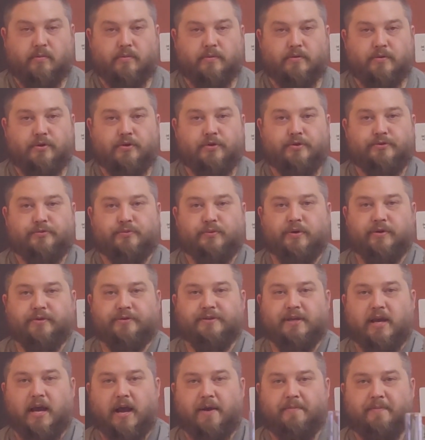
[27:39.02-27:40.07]
I'm gonna do this
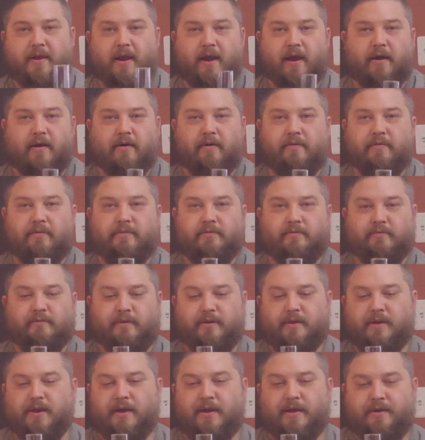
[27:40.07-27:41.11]
real time now,
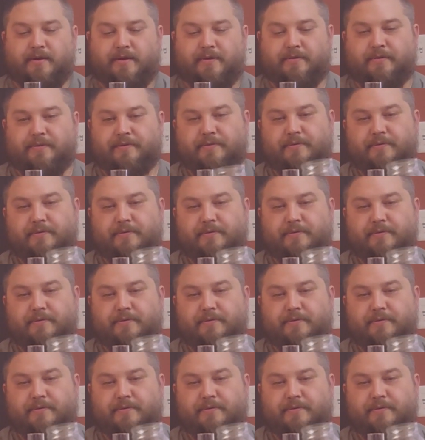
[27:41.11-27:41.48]
okay?